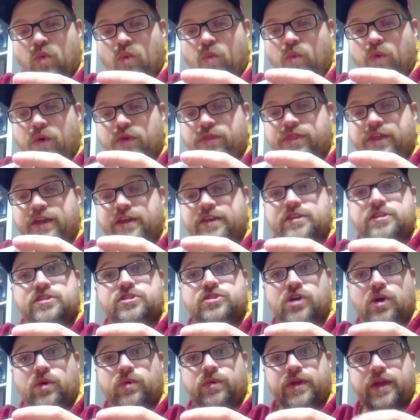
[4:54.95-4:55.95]
what they
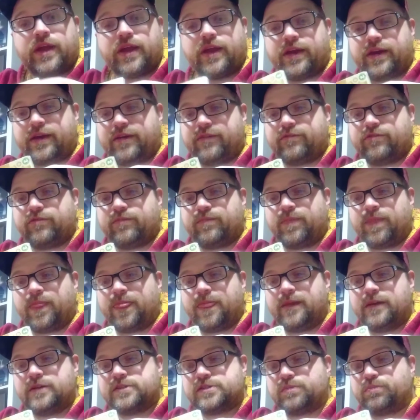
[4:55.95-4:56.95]
don't have
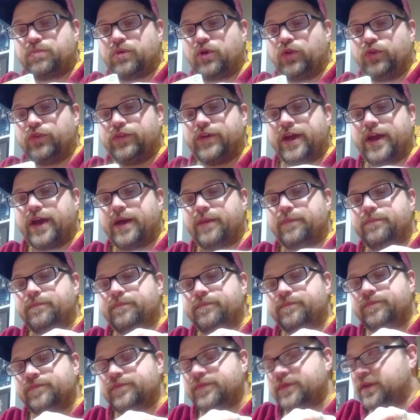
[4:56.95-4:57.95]
is a pull tab.
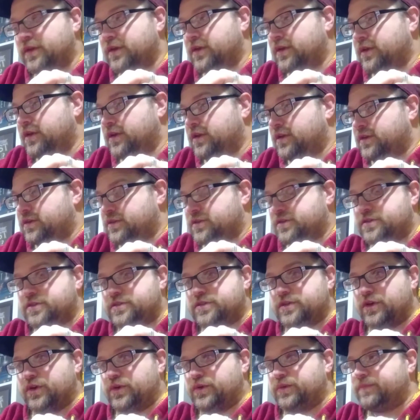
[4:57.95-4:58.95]

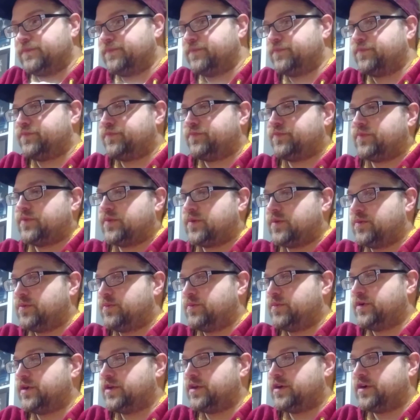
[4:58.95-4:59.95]
So
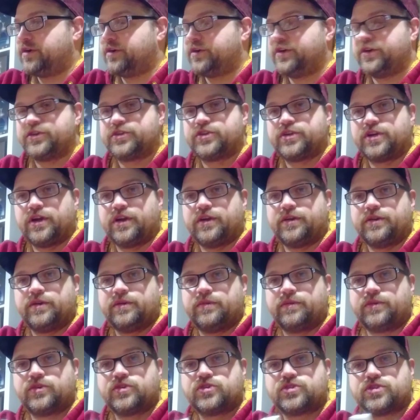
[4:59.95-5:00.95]
we'll get our
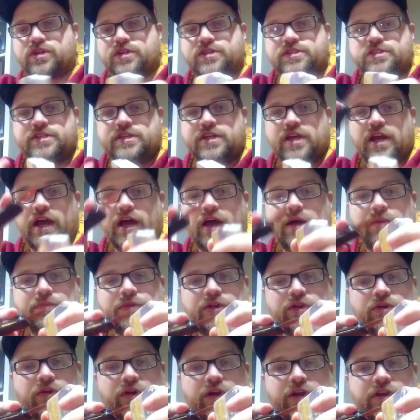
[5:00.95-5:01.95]
trusty
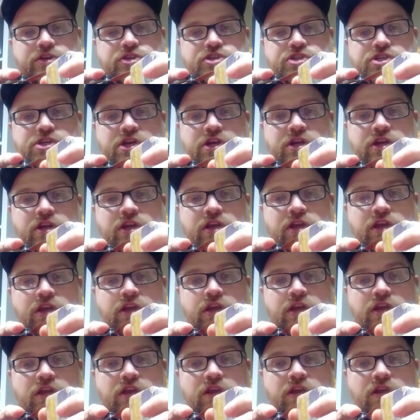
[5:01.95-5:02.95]
Omni Wrench
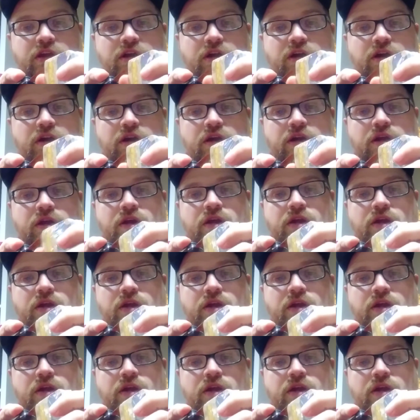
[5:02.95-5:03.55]
here,